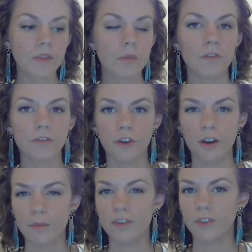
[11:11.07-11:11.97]
before
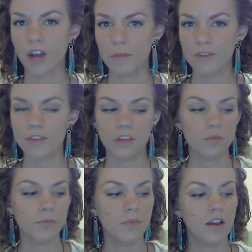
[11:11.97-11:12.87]
I prescribe it to
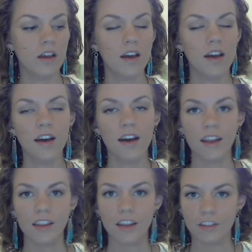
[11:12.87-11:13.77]
you,
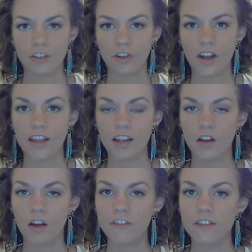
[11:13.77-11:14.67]
I like to try it in
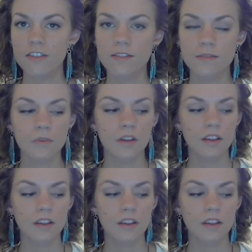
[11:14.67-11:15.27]
office.